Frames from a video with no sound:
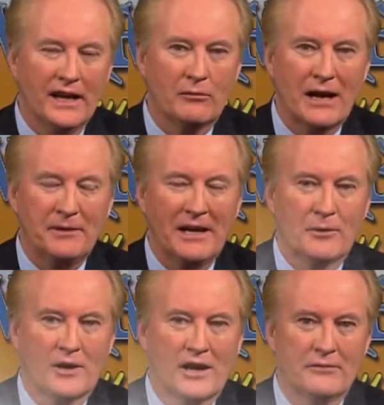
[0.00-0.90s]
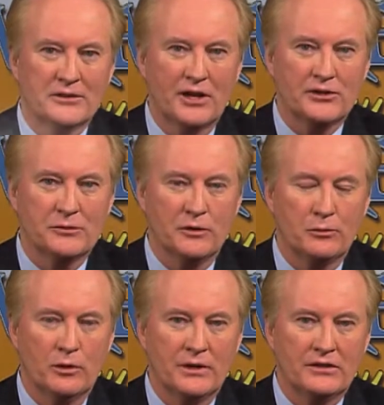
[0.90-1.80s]
now wrapping up our conversation with
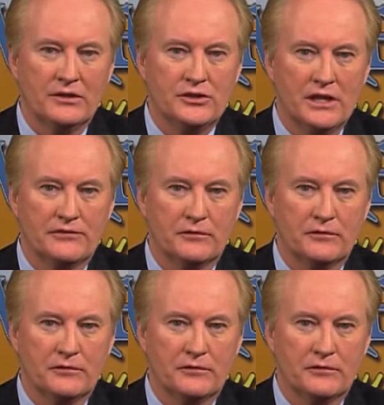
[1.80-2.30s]
Wilmington Chief